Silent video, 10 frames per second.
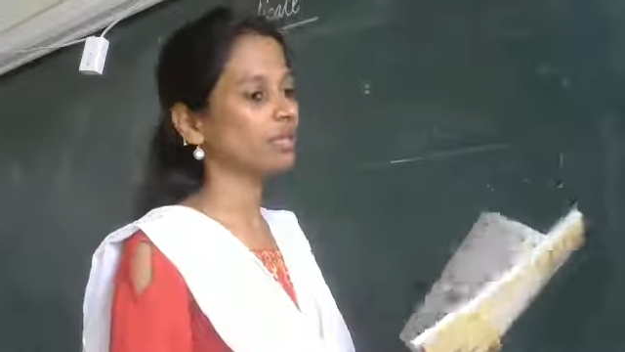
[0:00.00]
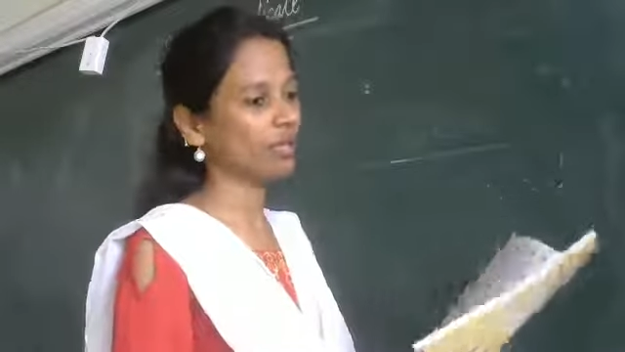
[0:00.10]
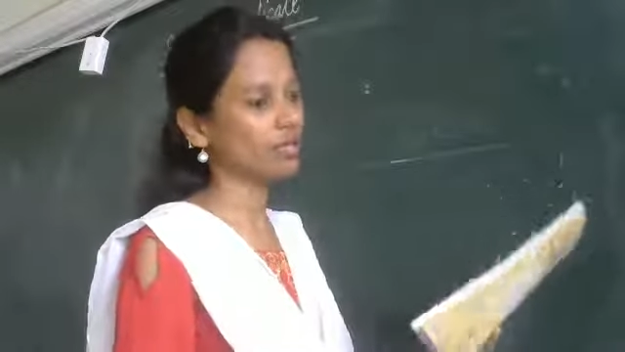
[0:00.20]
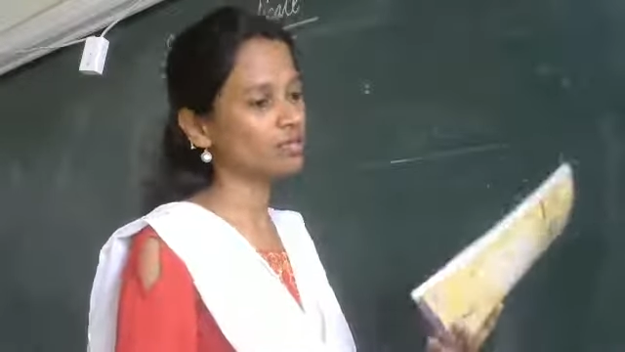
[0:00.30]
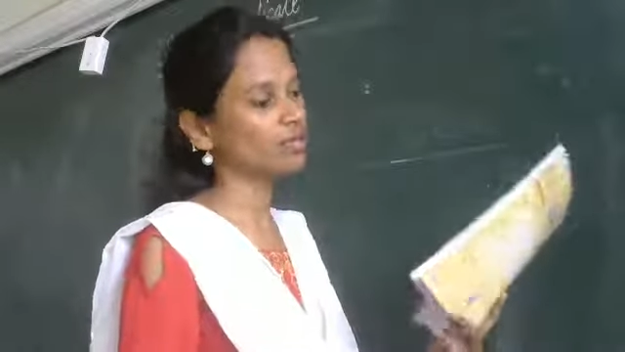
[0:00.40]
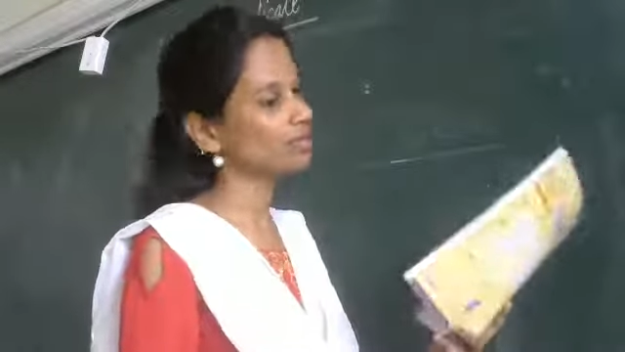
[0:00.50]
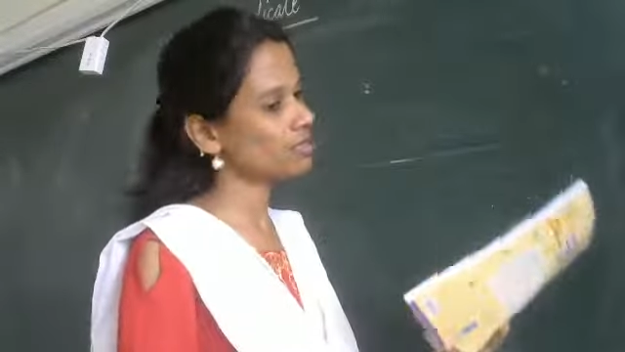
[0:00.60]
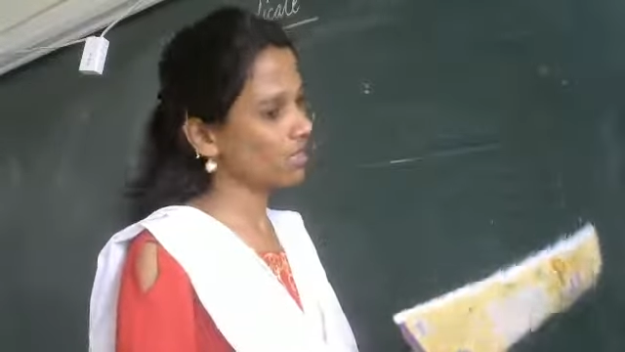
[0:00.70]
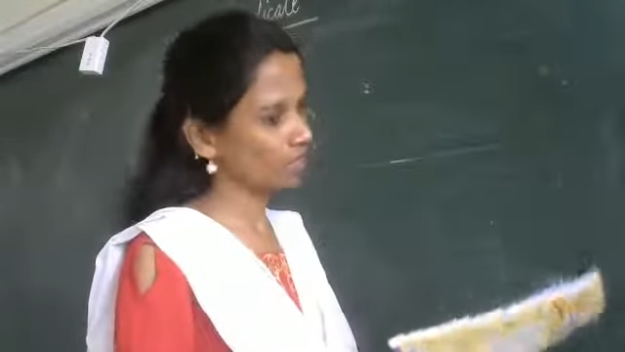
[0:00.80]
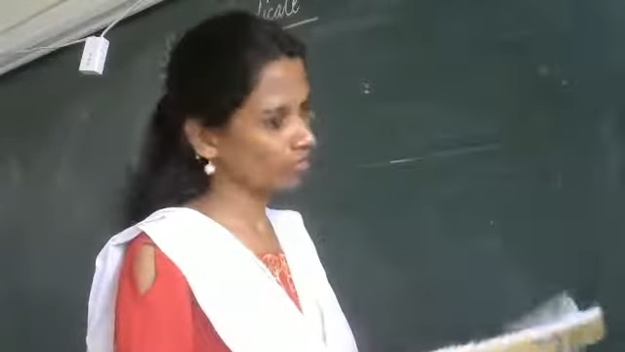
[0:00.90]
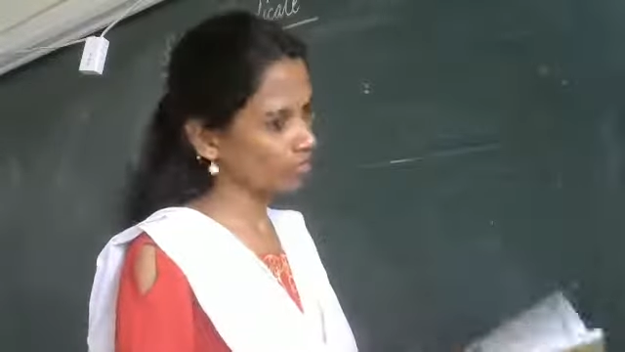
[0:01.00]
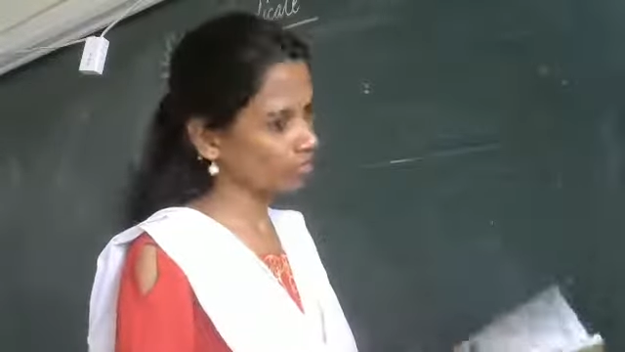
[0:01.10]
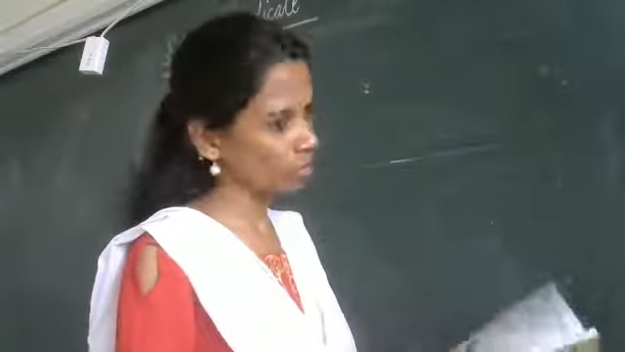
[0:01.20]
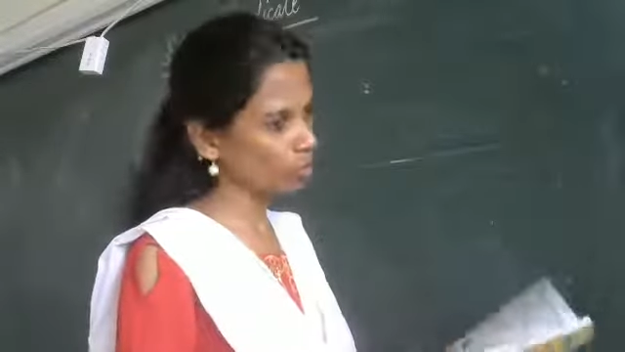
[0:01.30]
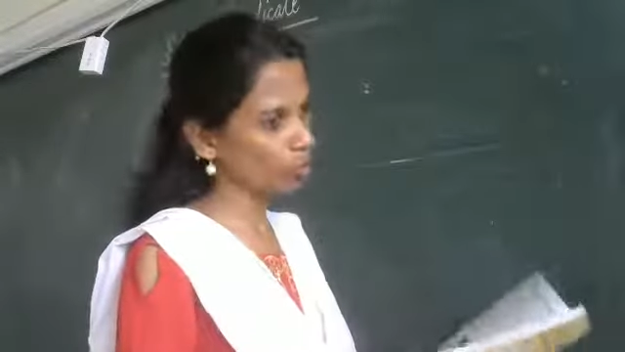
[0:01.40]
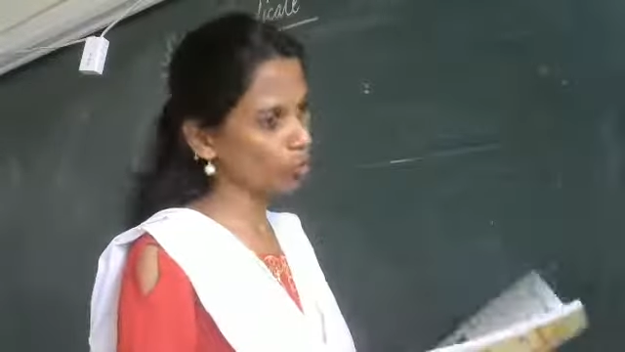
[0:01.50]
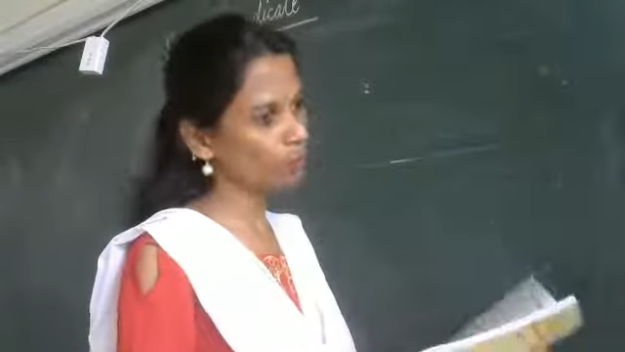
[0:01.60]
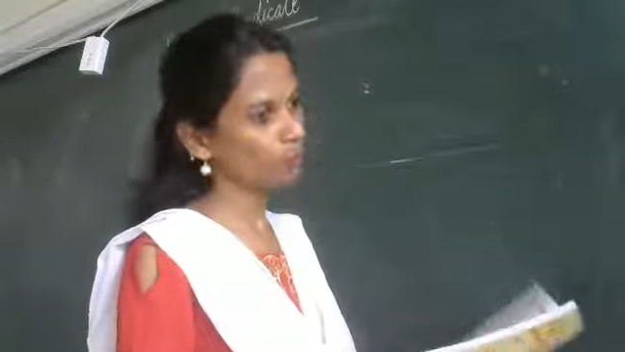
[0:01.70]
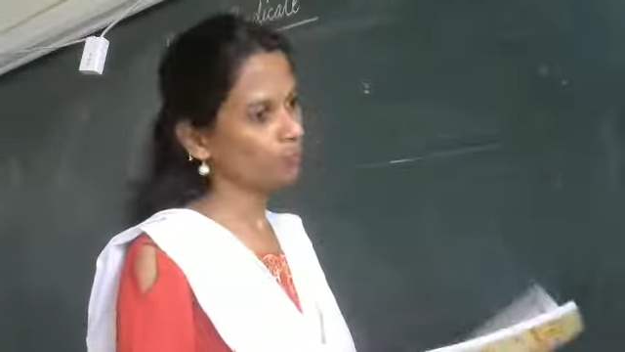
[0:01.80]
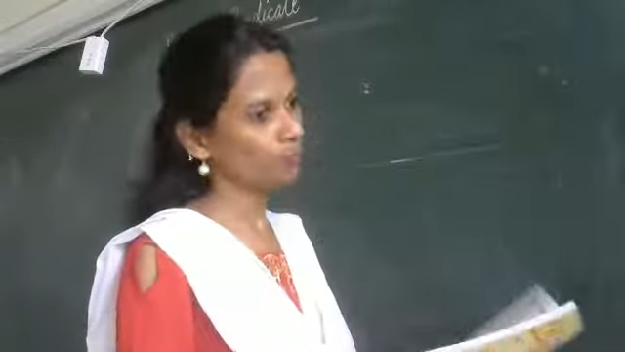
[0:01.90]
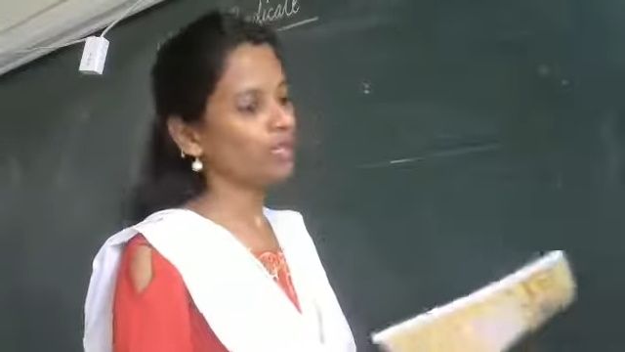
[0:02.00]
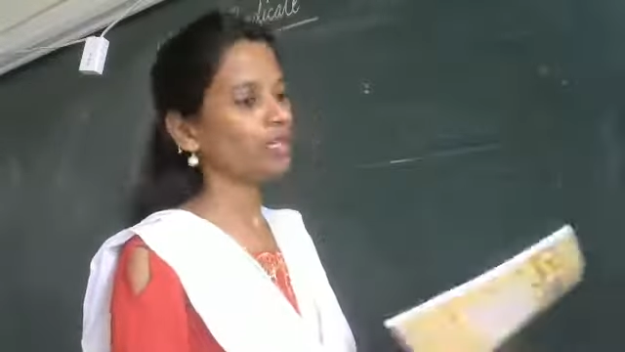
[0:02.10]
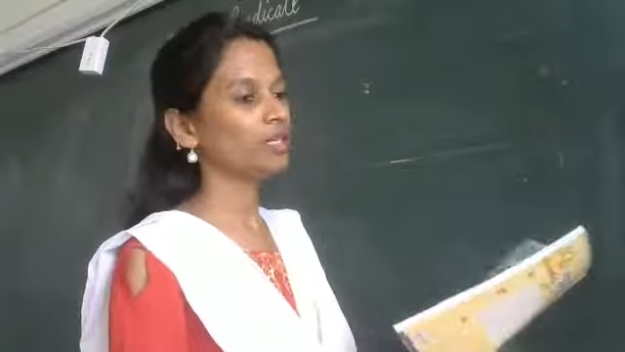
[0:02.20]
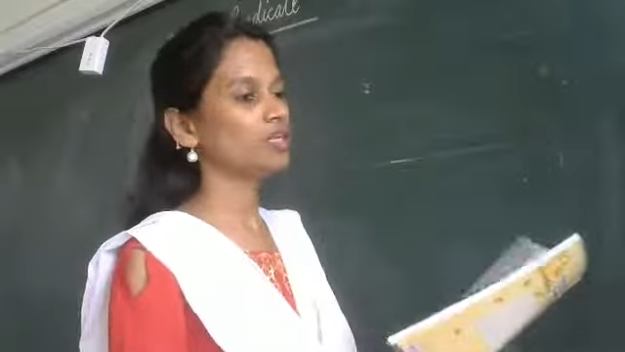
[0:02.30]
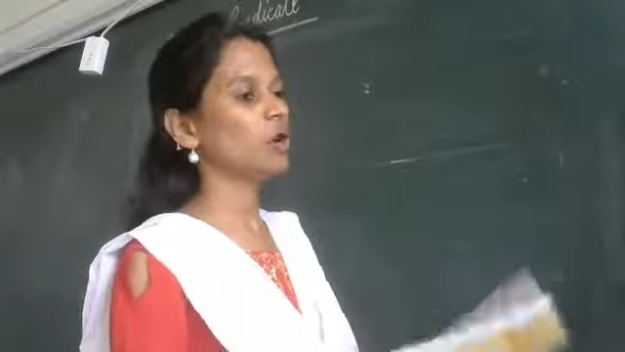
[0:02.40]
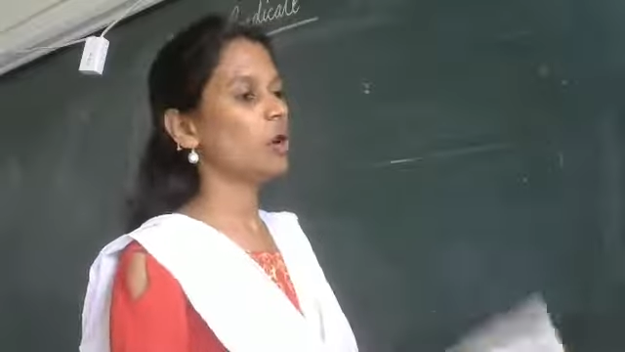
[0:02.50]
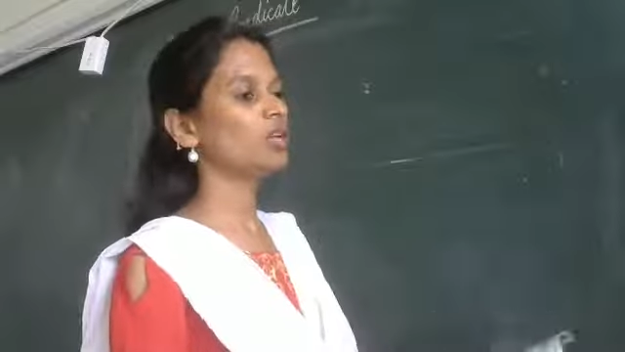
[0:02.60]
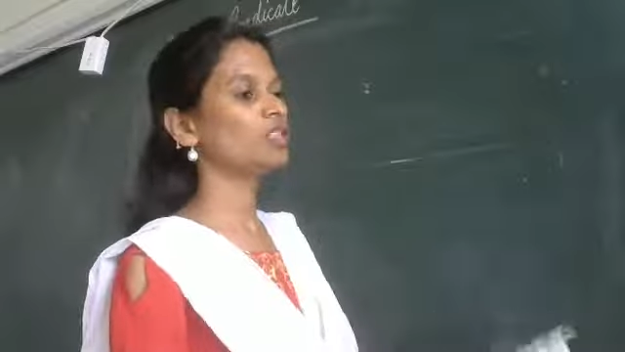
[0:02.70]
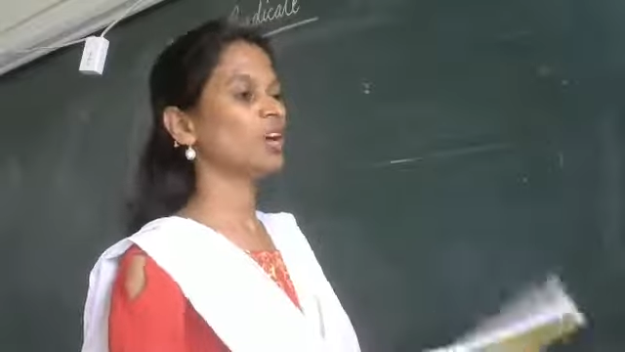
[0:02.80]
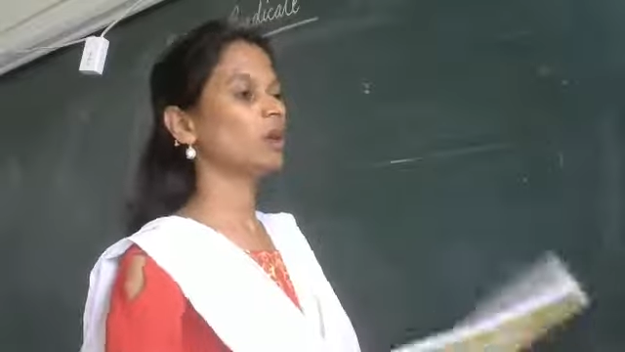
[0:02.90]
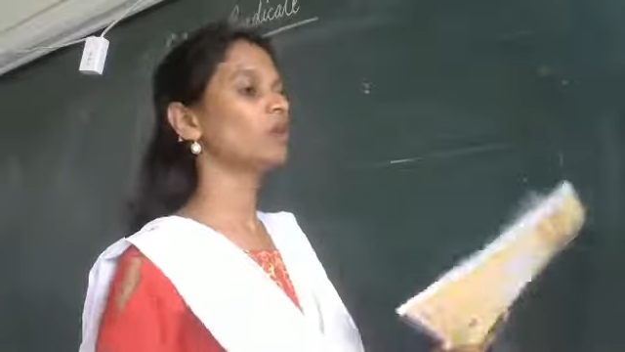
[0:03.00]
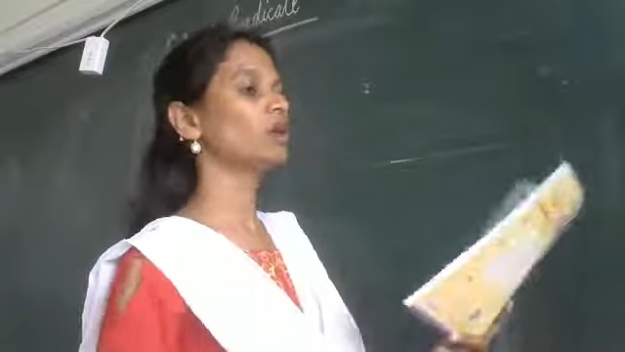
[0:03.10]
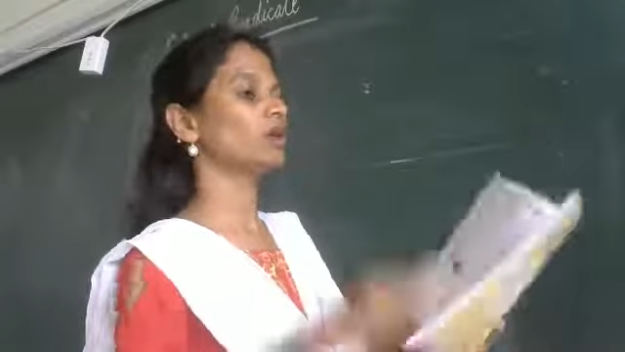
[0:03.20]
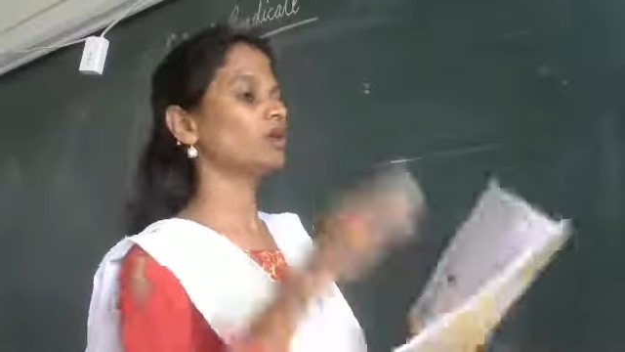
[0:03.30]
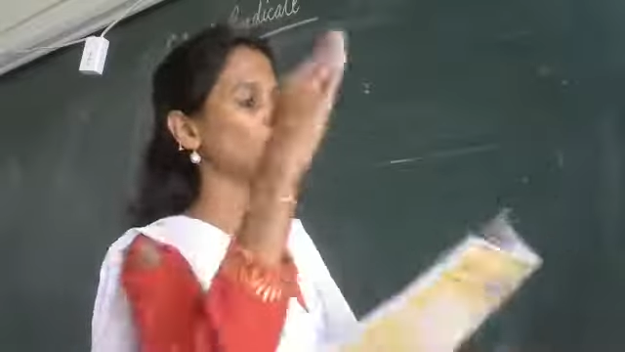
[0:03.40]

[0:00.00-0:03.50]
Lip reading: sentences they have given you, it is all jumbled.